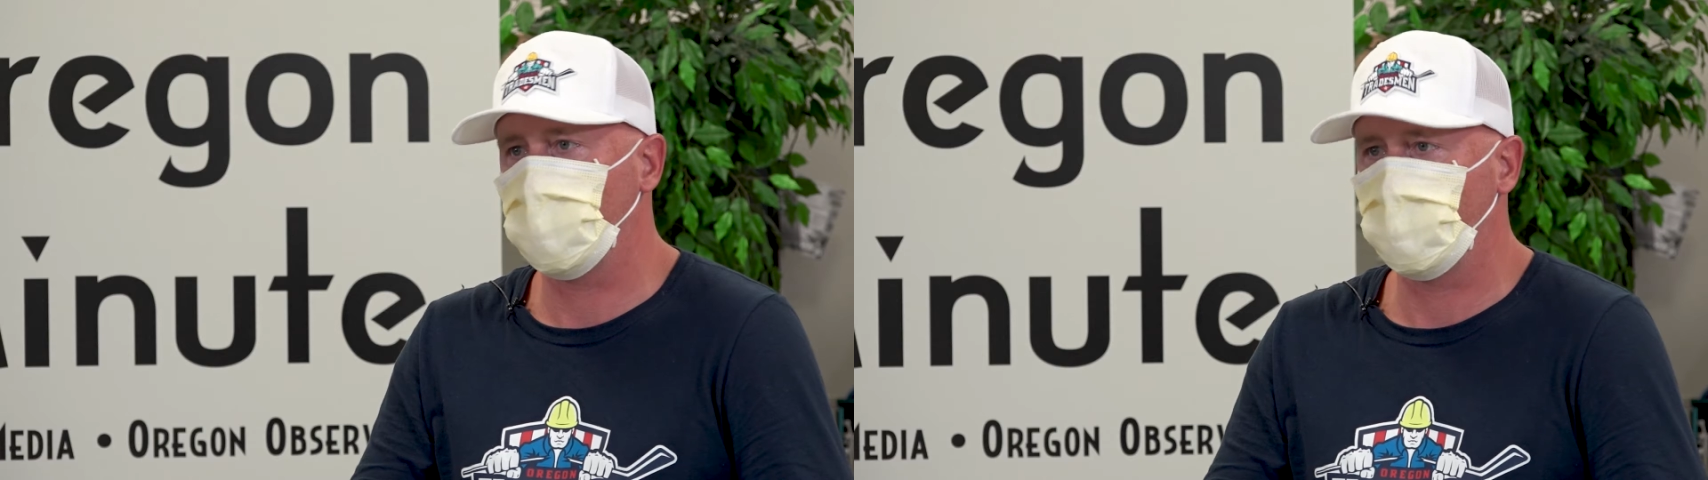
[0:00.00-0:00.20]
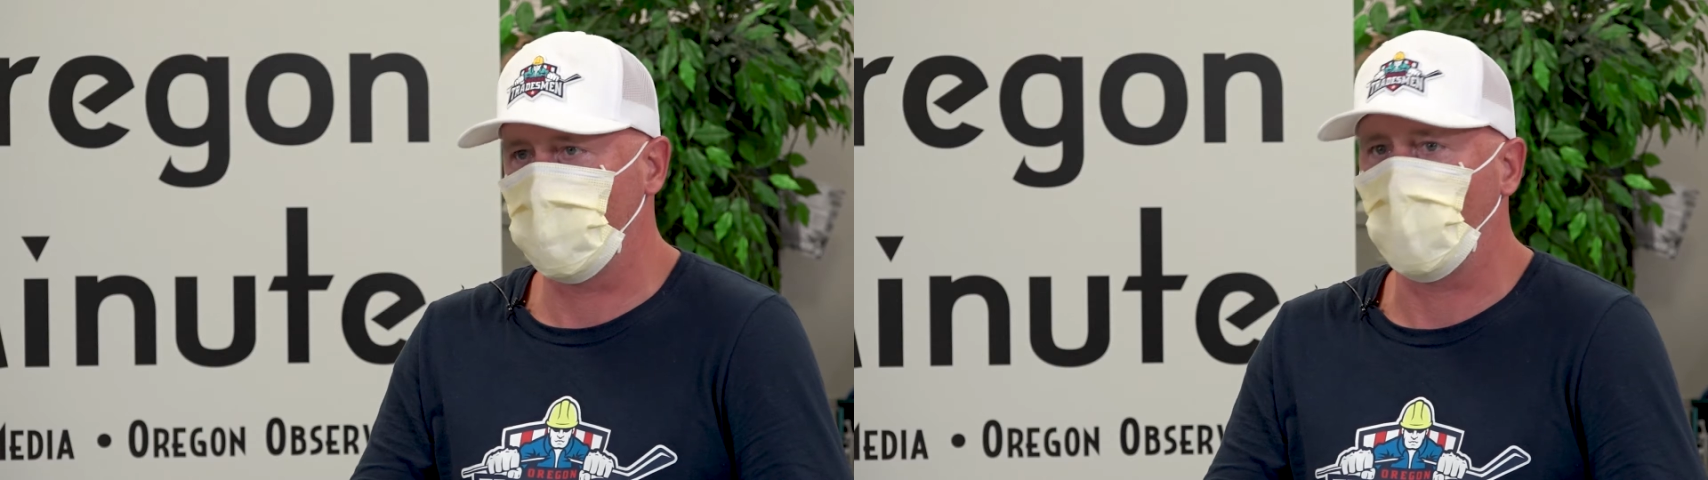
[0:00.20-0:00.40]

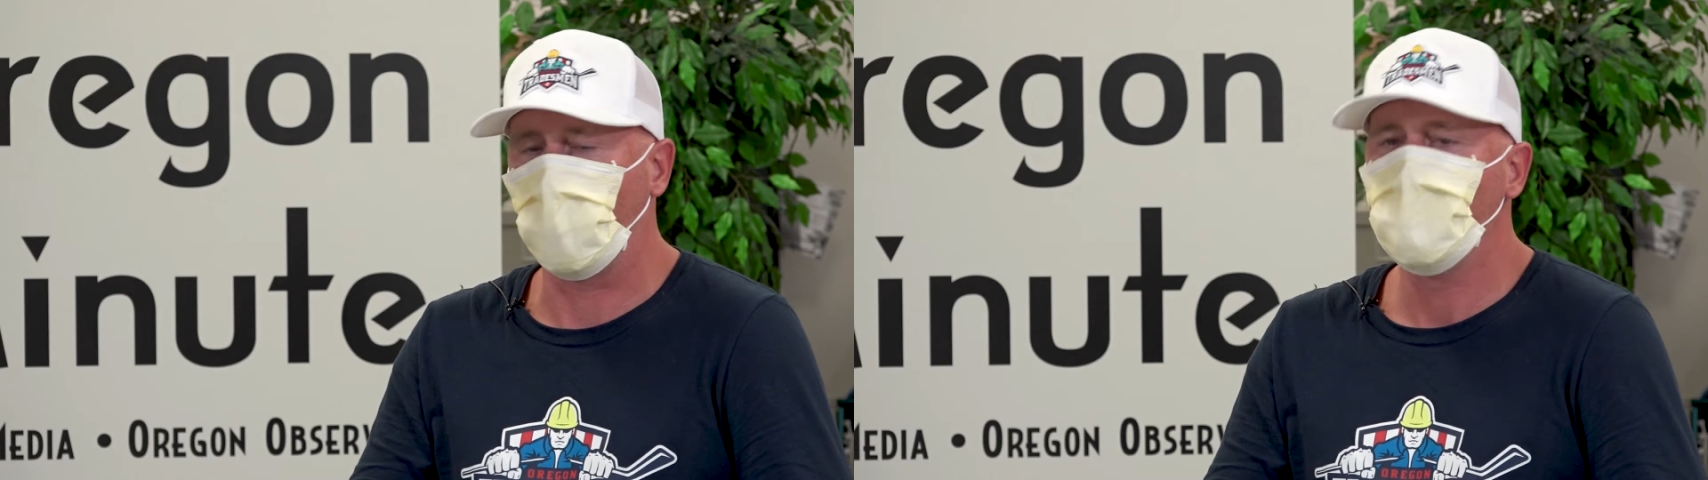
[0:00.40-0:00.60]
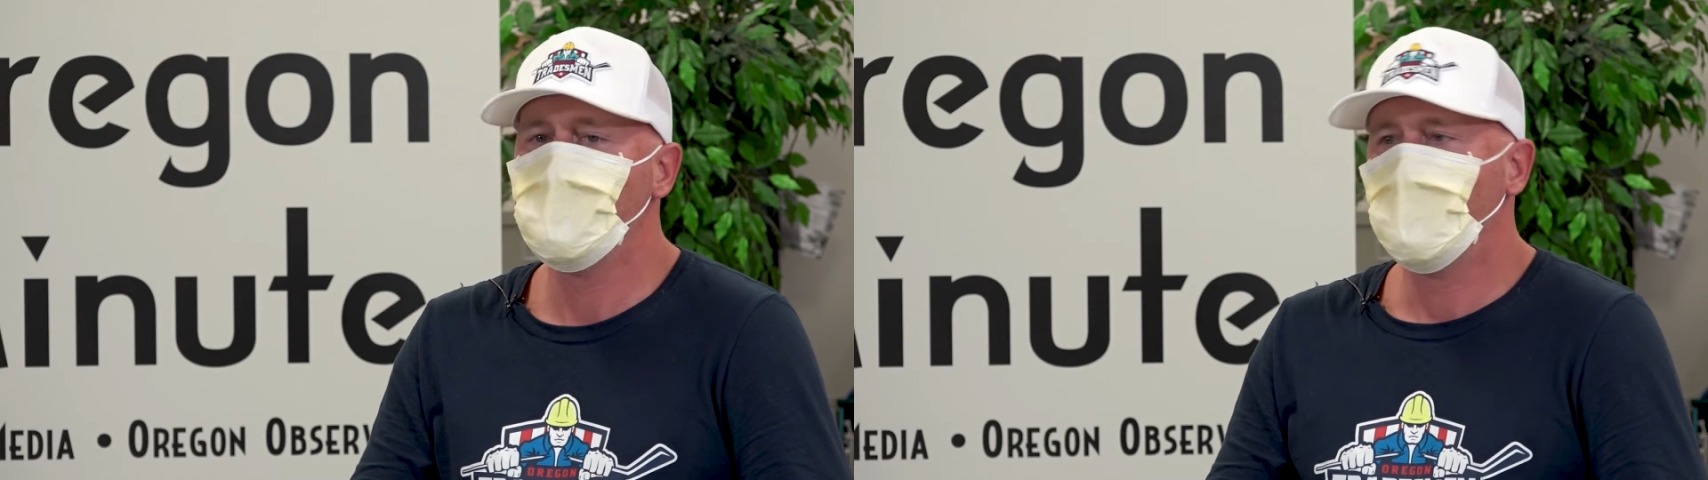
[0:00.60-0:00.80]

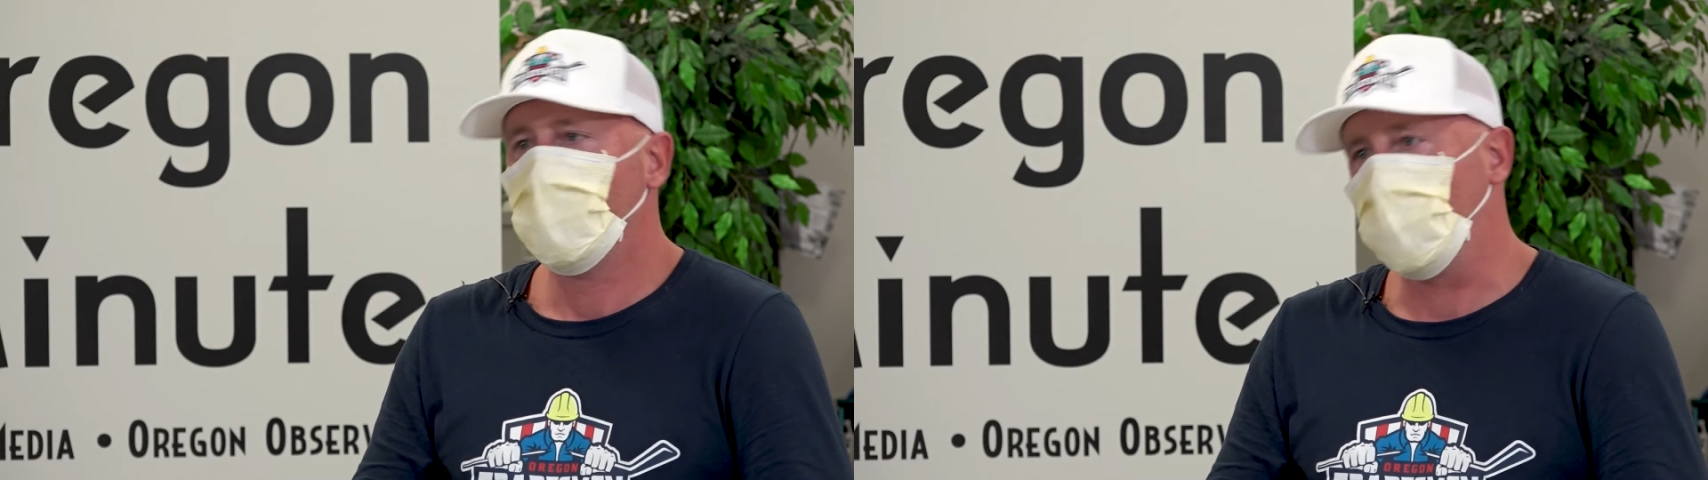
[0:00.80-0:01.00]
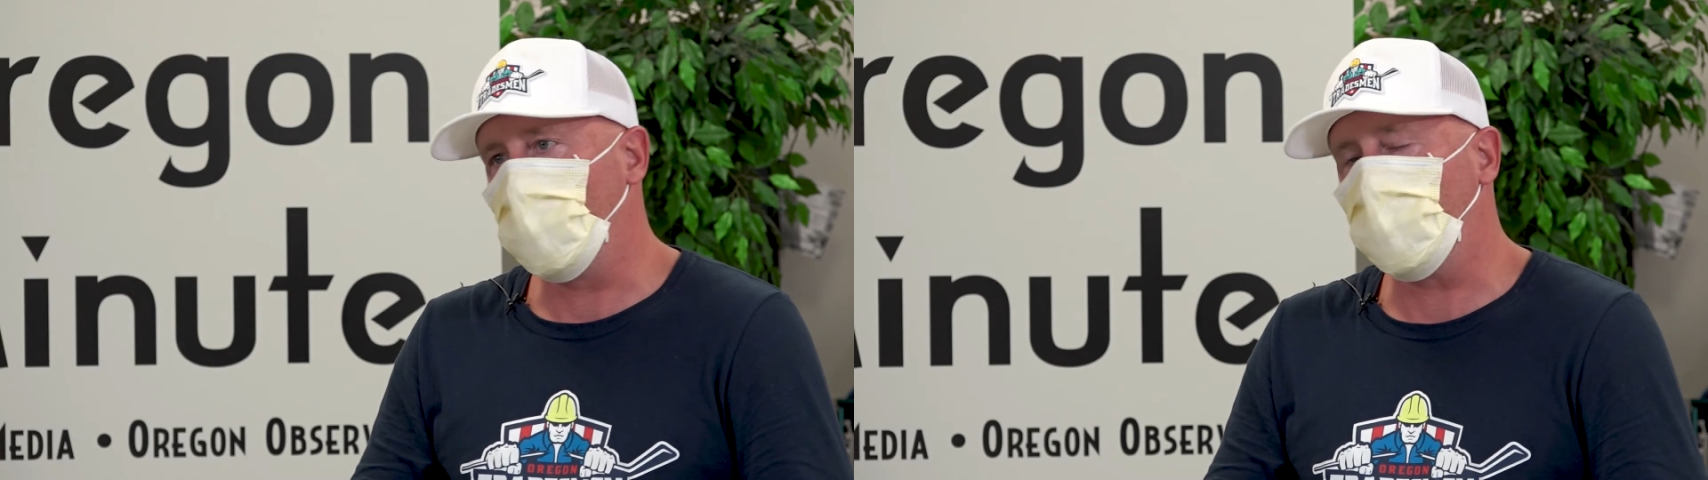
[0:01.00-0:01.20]
before
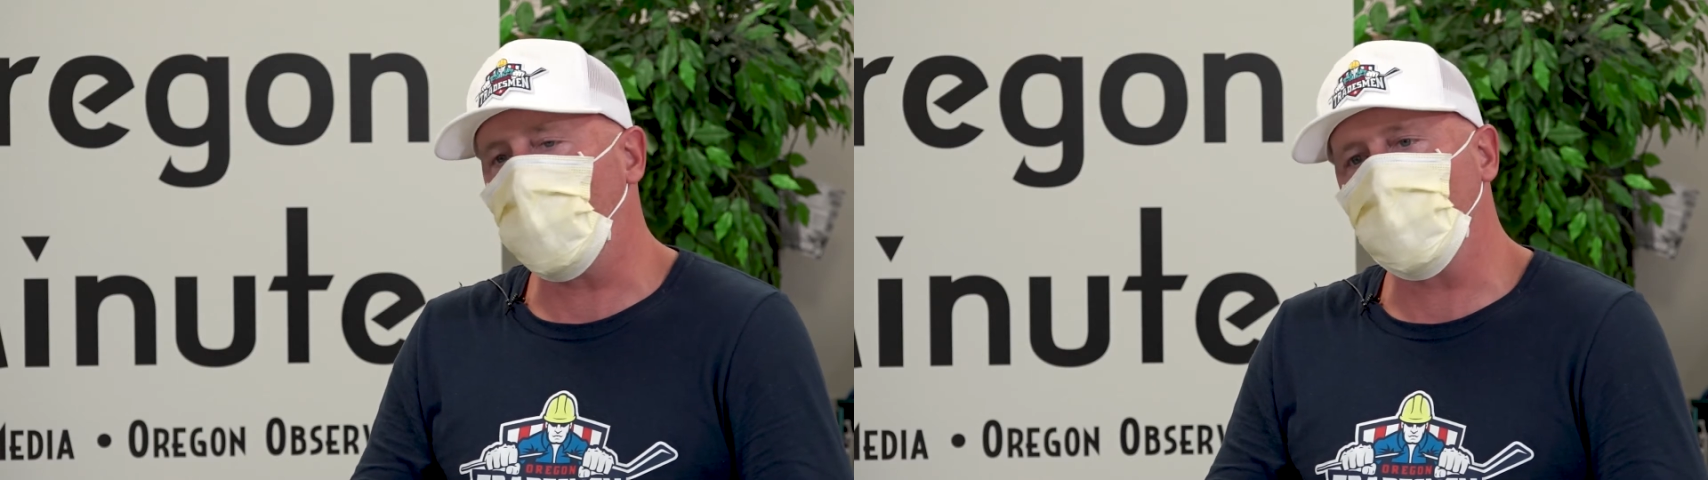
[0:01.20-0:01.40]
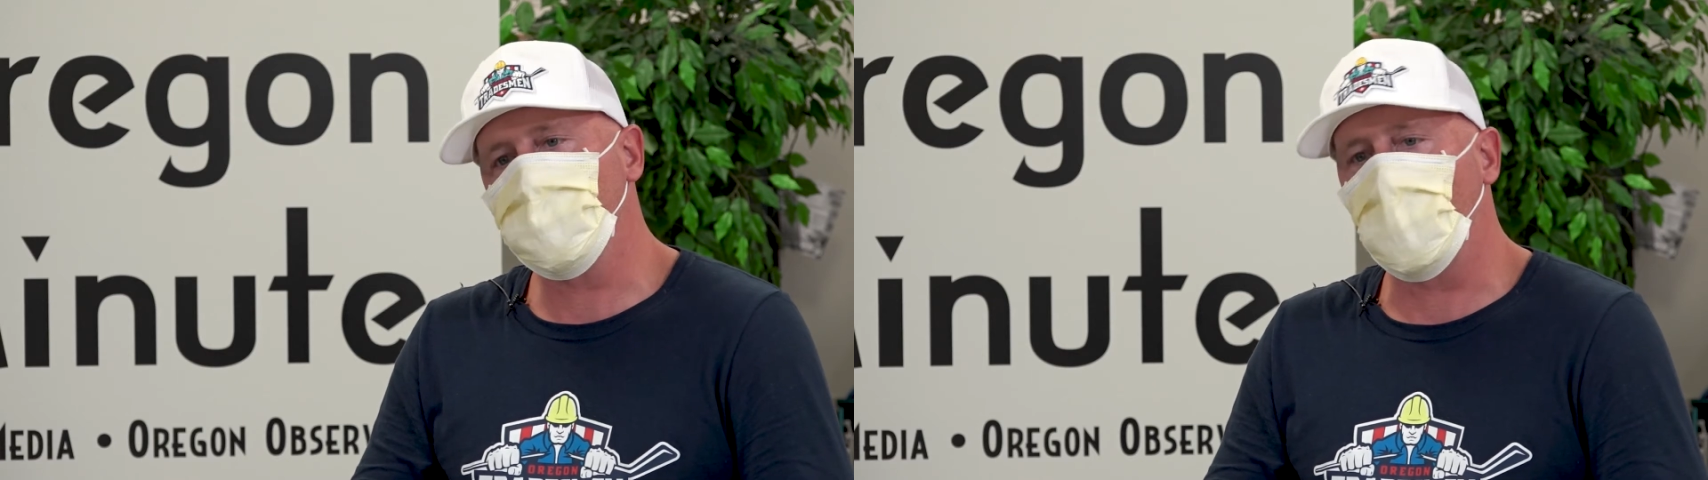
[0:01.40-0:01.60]
we go on the
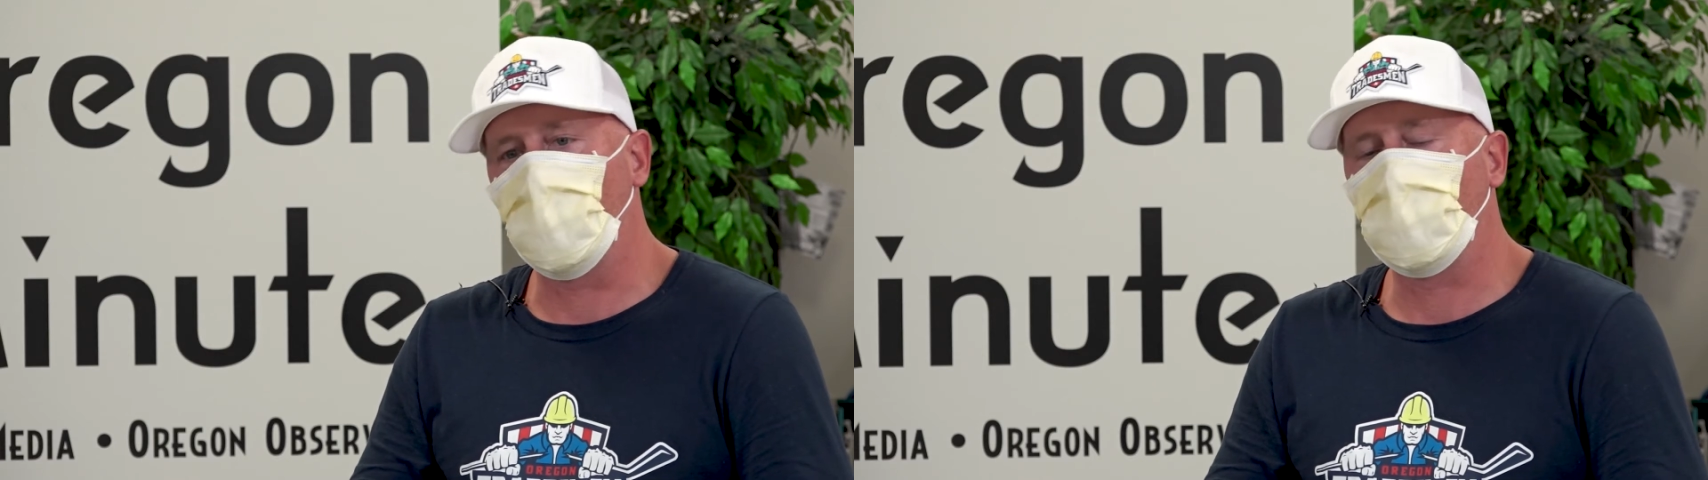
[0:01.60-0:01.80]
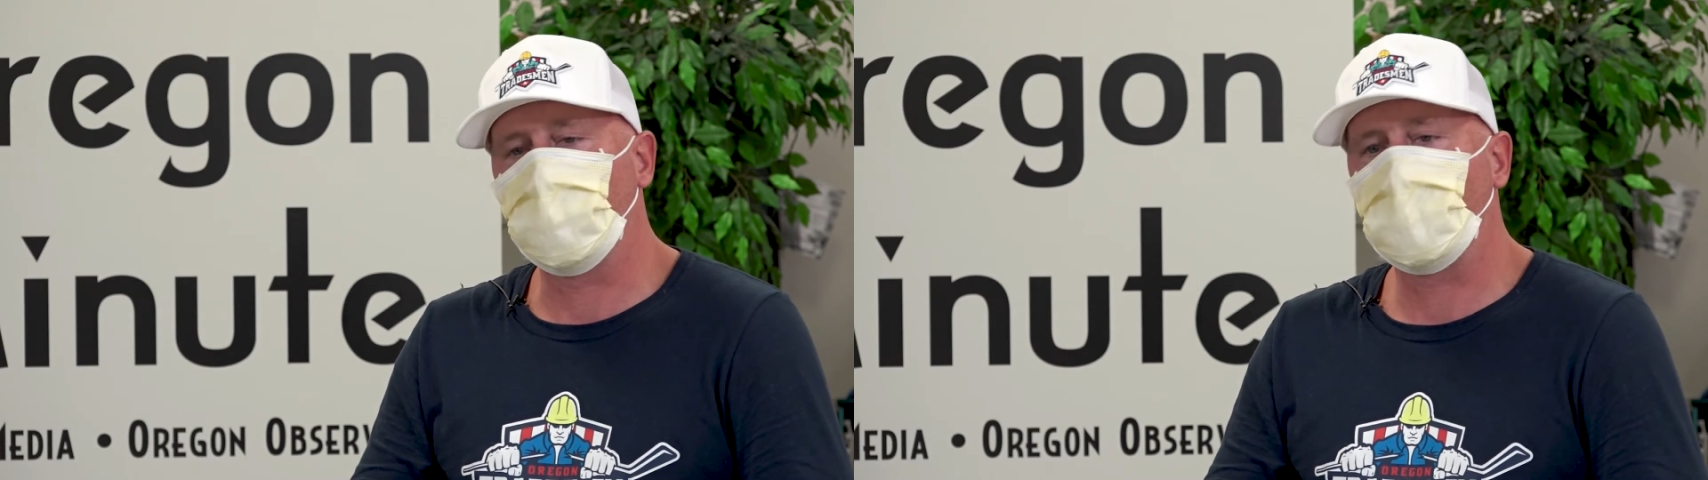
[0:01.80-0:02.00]
road. So if a